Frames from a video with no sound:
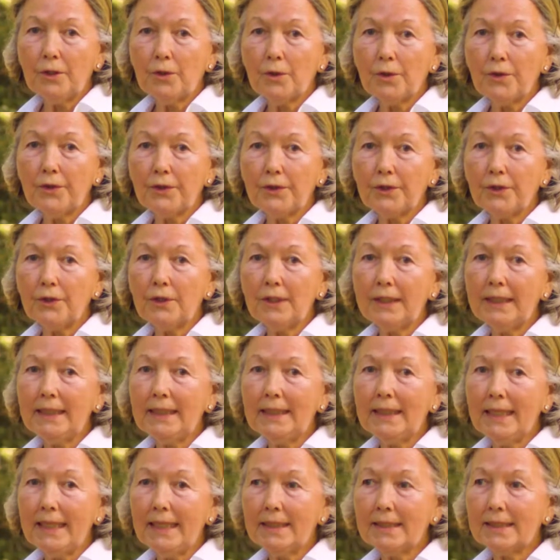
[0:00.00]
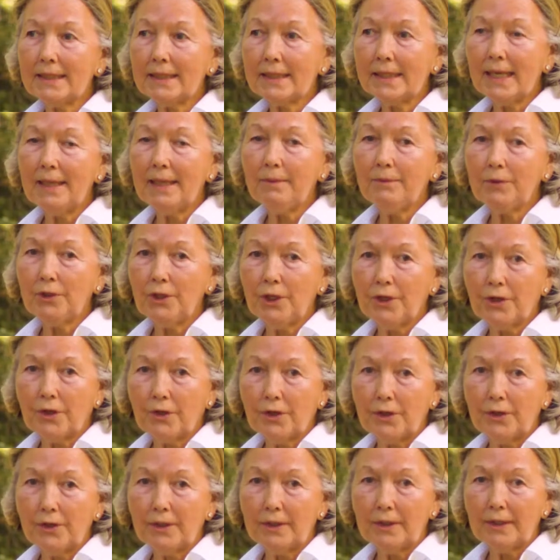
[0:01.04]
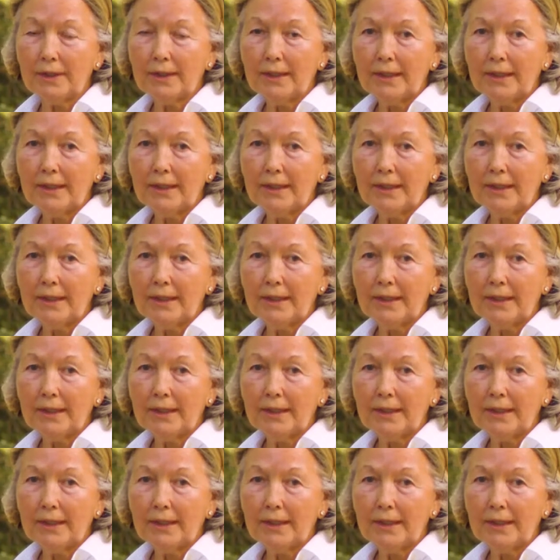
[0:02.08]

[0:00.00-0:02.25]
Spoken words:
or thoroughly landscaped yard.